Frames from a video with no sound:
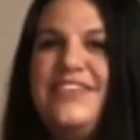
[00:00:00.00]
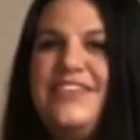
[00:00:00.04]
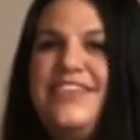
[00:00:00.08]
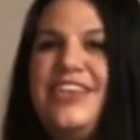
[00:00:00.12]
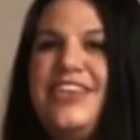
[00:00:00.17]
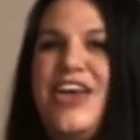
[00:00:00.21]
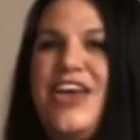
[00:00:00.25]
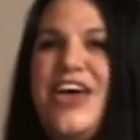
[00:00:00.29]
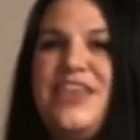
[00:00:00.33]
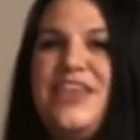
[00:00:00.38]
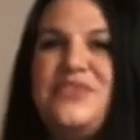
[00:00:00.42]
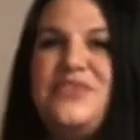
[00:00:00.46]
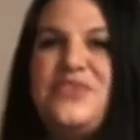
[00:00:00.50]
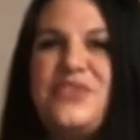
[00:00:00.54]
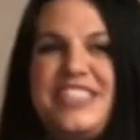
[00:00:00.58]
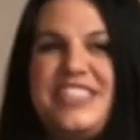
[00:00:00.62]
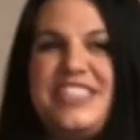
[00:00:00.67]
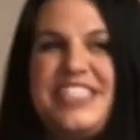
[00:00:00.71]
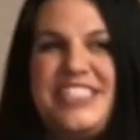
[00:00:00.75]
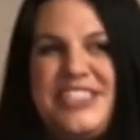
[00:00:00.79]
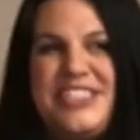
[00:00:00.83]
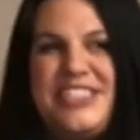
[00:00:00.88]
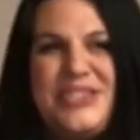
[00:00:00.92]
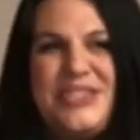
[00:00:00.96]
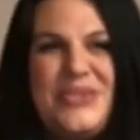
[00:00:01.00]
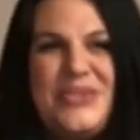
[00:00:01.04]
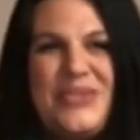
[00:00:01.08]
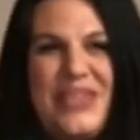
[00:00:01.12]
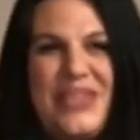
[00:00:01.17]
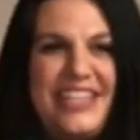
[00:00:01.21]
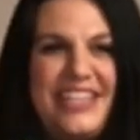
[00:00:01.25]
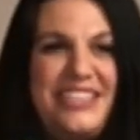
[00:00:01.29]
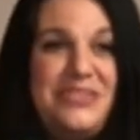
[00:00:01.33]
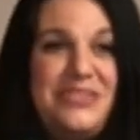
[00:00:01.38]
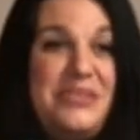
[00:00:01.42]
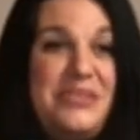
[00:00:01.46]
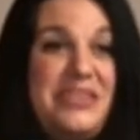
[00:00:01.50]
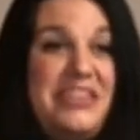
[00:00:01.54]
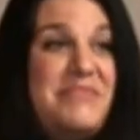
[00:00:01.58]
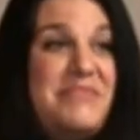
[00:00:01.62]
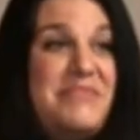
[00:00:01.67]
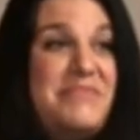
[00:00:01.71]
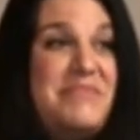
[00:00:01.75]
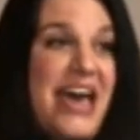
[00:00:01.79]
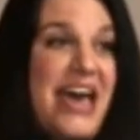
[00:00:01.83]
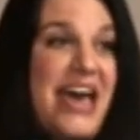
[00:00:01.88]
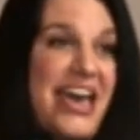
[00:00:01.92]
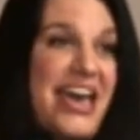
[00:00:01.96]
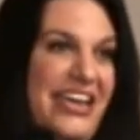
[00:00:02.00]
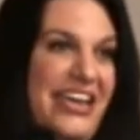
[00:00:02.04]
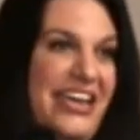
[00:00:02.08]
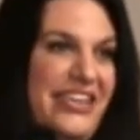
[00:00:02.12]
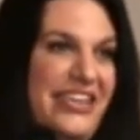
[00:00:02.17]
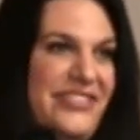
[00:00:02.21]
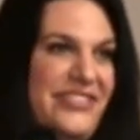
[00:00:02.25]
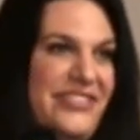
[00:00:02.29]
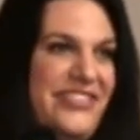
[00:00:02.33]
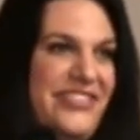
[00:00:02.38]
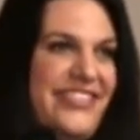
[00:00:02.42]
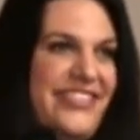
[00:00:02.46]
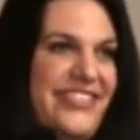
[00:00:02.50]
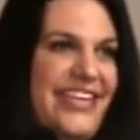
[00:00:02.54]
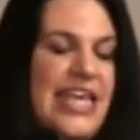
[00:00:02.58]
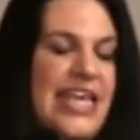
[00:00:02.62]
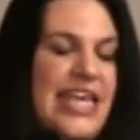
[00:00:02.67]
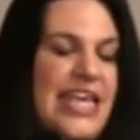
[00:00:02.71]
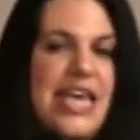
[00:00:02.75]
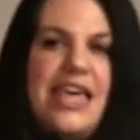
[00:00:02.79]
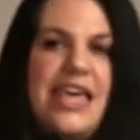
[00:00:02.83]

have a lot of witnesses who like to be combative.